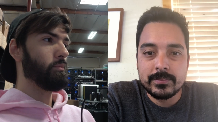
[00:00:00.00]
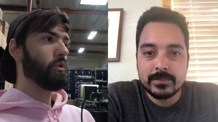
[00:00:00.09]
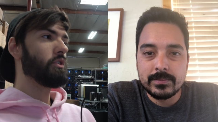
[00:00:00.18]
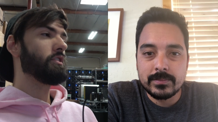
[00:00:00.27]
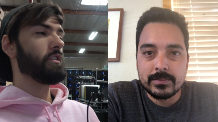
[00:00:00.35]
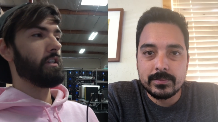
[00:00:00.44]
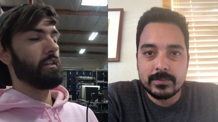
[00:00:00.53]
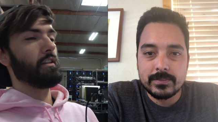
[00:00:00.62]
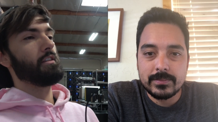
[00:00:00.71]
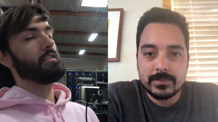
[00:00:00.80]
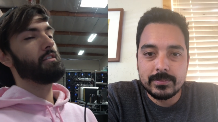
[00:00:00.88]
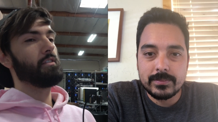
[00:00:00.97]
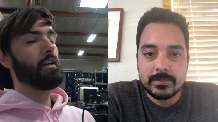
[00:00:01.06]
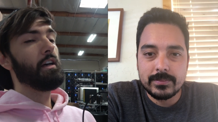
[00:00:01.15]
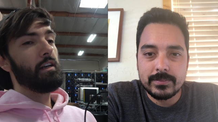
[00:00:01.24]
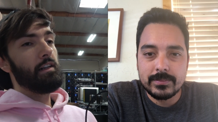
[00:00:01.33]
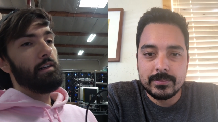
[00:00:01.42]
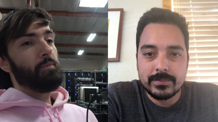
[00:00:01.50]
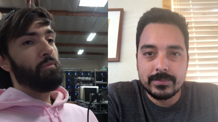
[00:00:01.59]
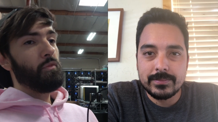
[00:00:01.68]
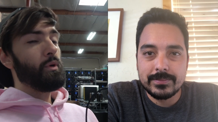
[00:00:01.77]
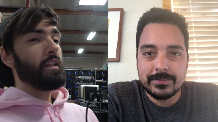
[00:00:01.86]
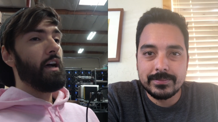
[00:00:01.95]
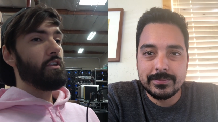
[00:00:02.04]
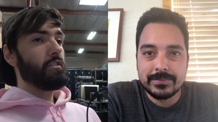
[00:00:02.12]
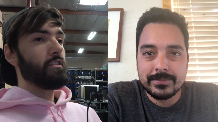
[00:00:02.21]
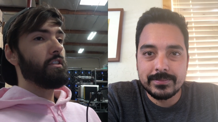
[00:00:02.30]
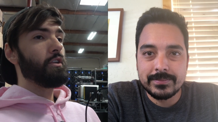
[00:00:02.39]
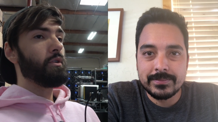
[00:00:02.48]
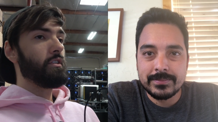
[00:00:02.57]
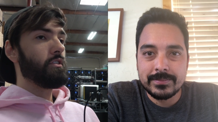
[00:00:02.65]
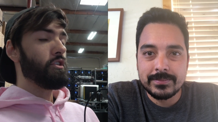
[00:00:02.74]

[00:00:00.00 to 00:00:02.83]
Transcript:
Speaker 1: purchasing these 3000 series